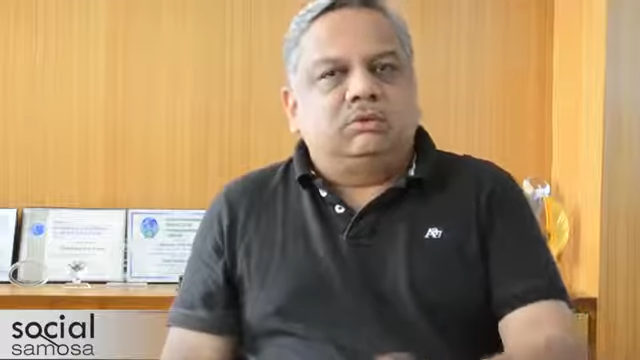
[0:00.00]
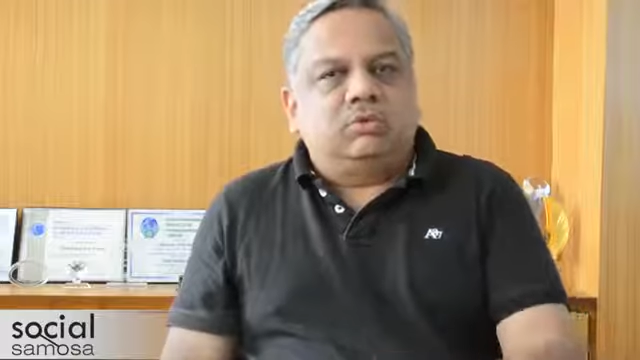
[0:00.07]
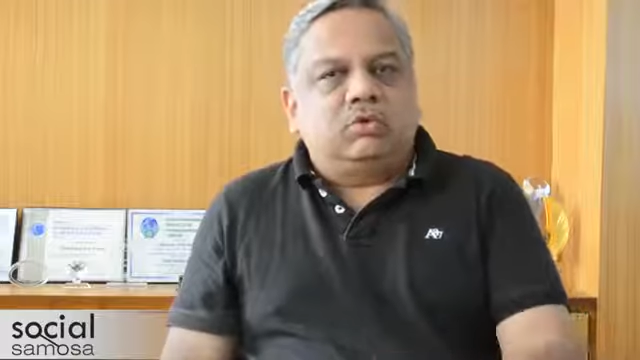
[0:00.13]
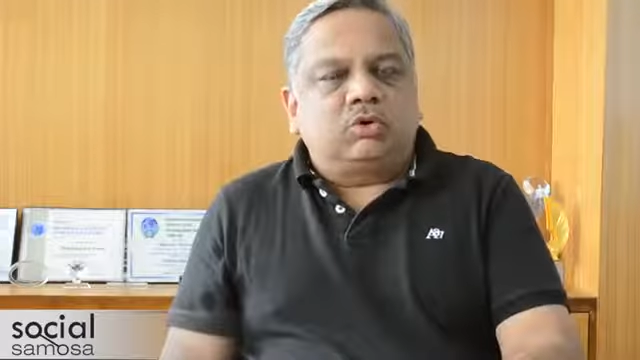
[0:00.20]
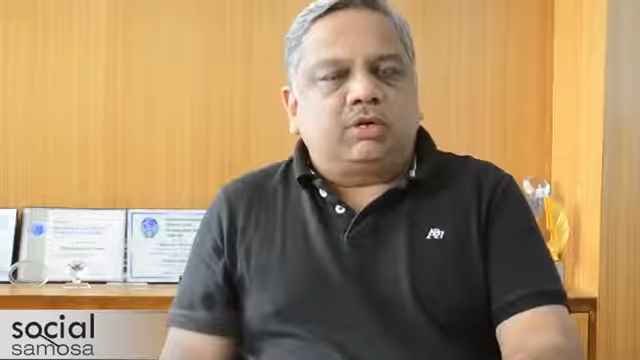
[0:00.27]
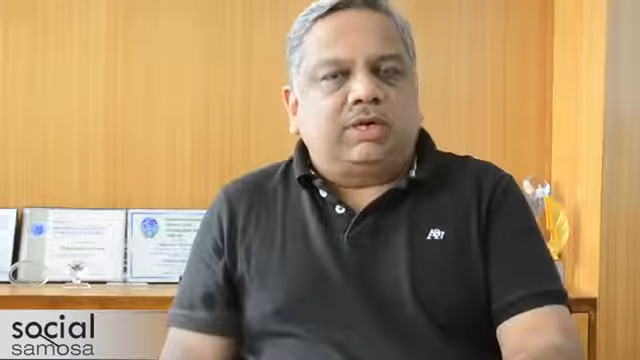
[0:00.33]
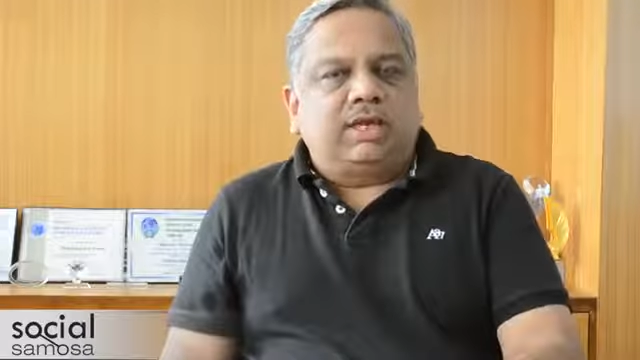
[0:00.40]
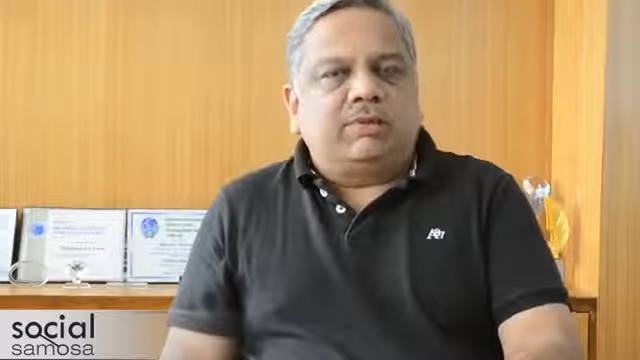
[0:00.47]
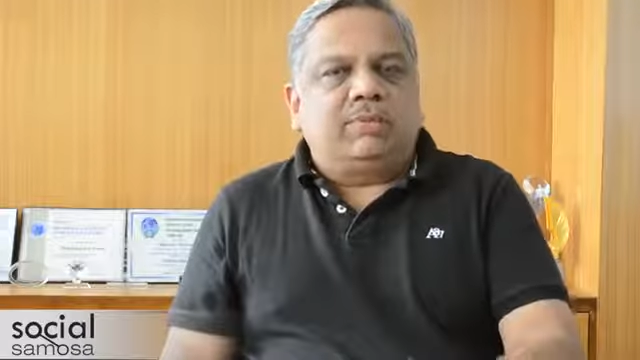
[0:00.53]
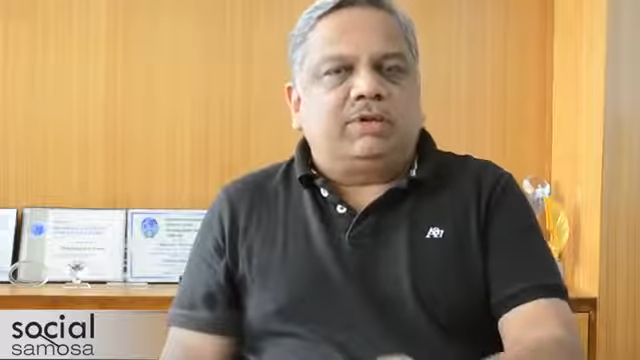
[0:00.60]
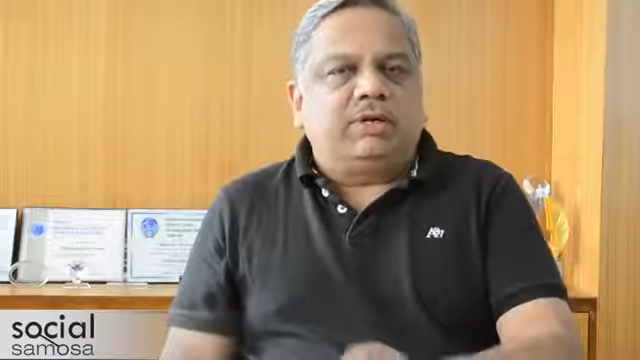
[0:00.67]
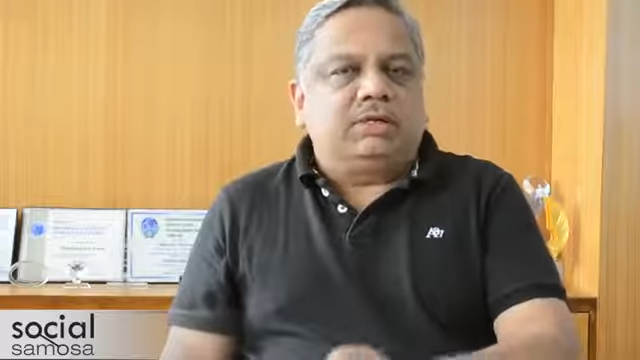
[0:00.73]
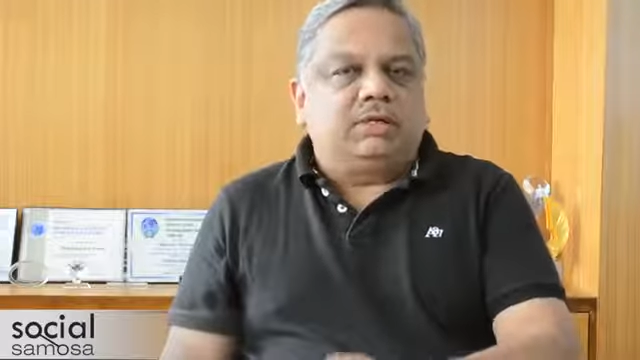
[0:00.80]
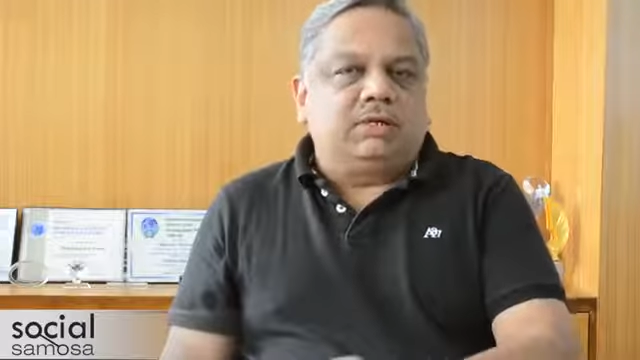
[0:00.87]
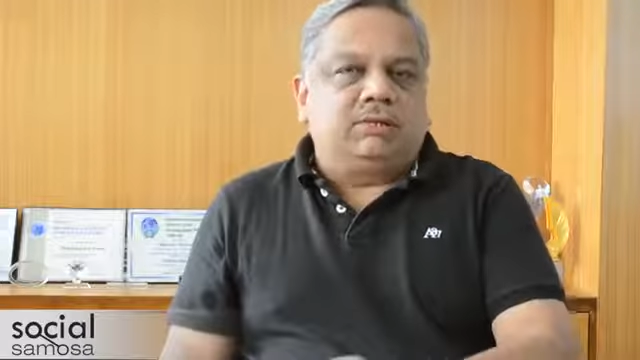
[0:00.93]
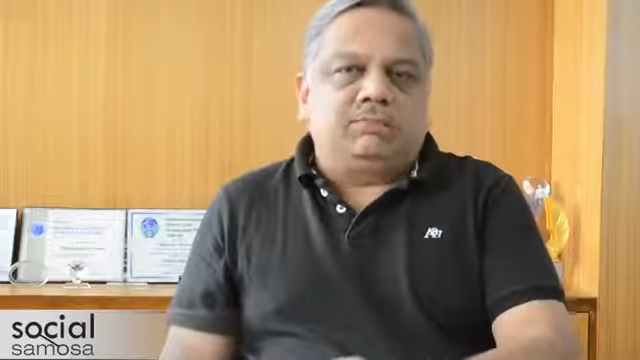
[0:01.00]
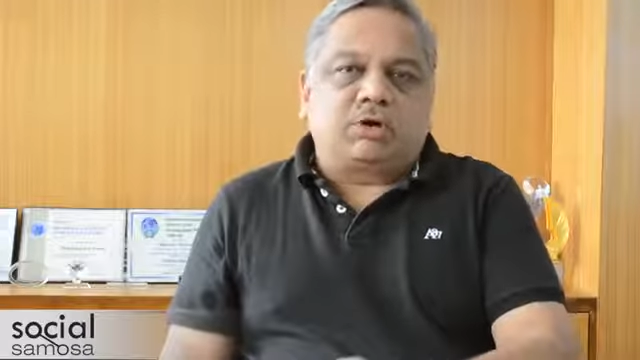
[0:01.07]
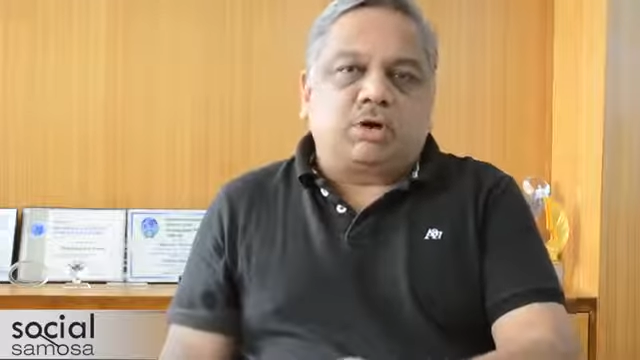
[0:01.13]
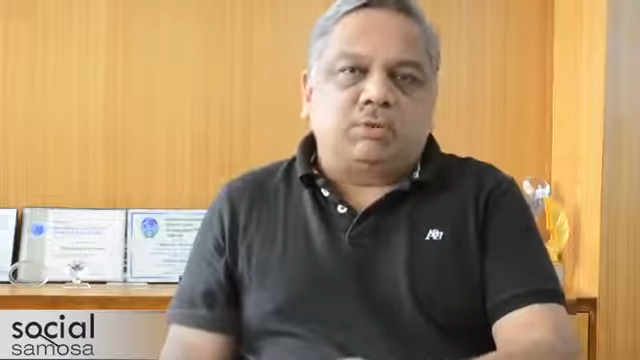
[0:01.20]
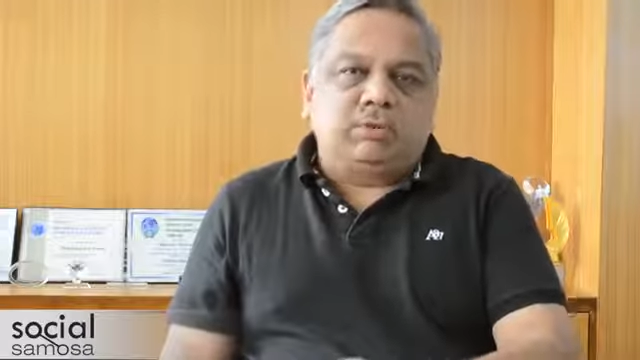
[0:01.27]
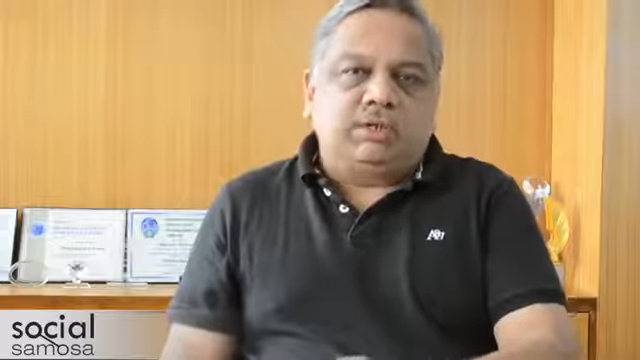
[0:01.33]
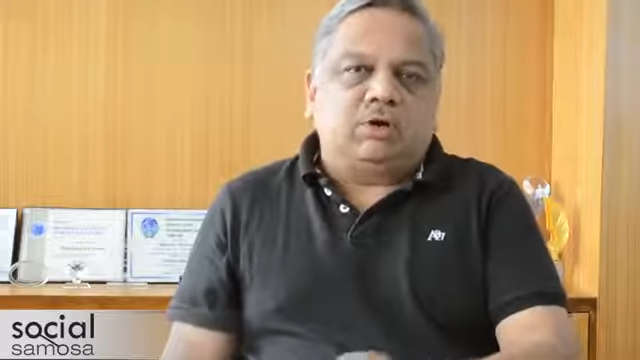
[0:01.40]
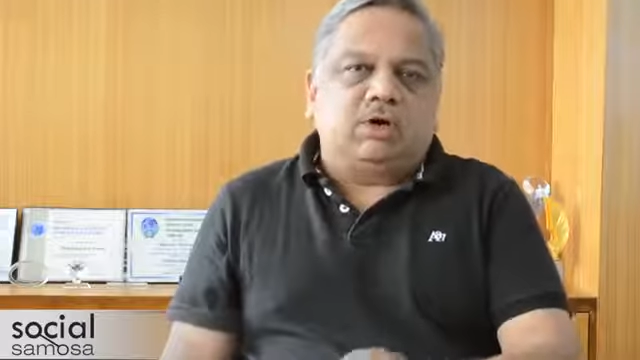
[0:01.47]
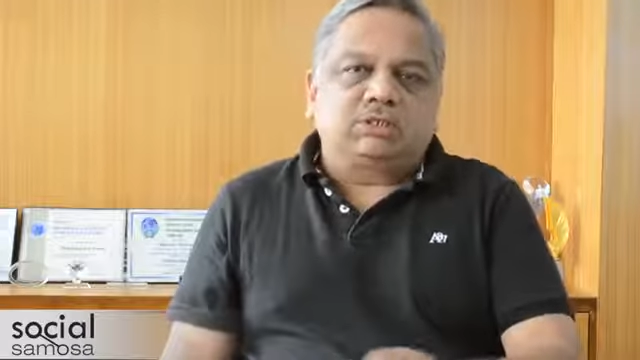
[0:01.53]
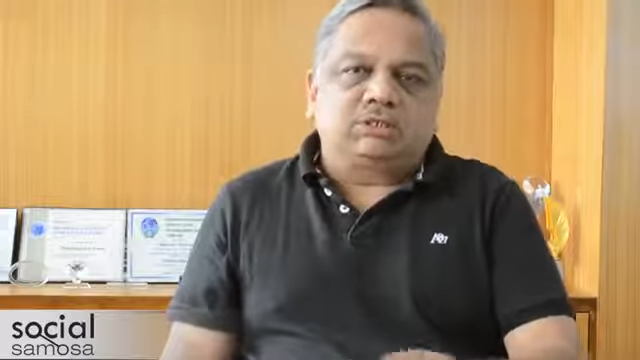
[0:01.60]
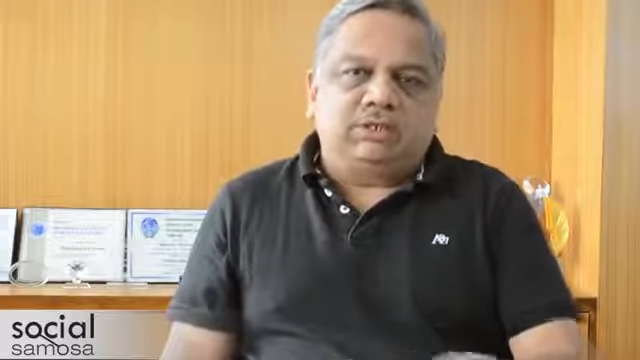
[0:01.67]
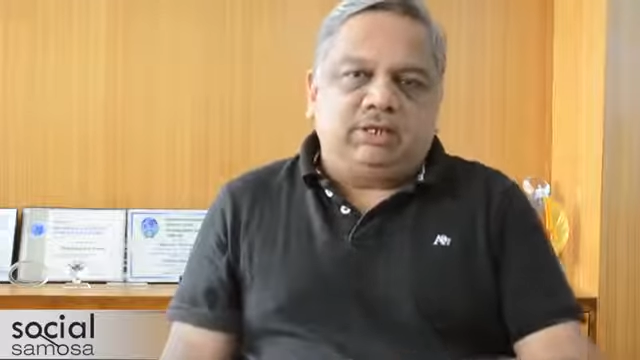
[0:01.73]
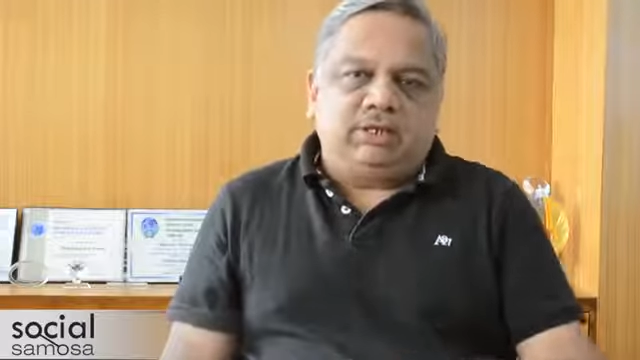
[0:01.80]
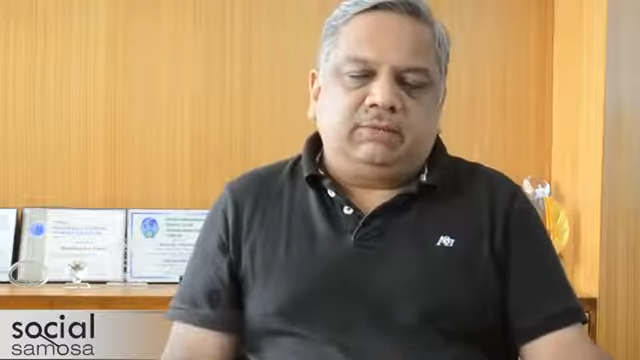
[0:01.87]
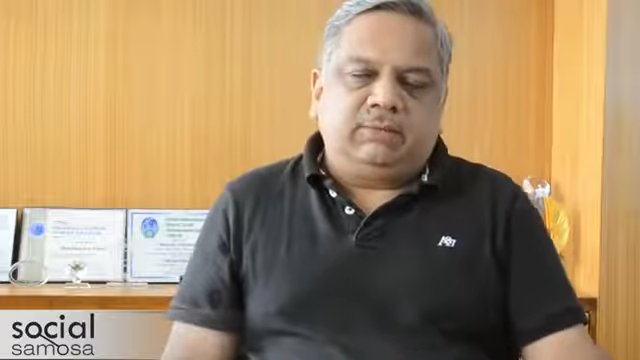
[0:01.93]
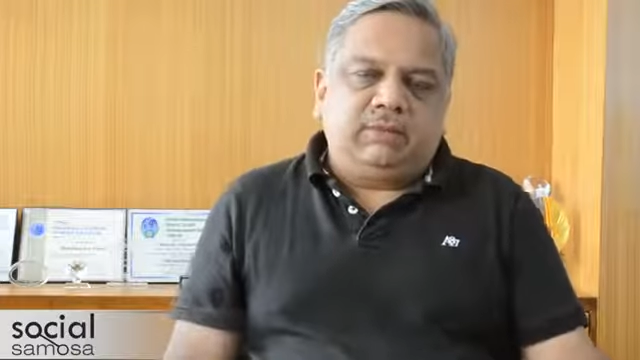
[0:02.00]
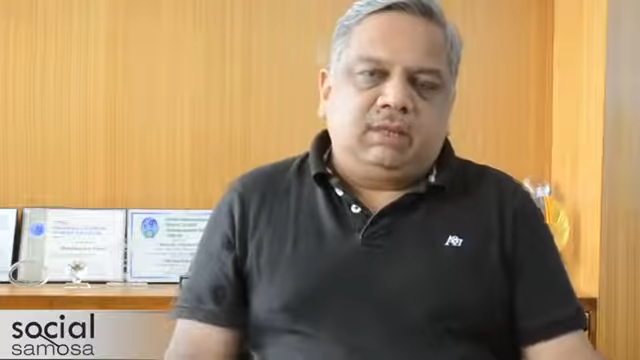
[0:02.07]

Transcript: more elaborate and probably costly?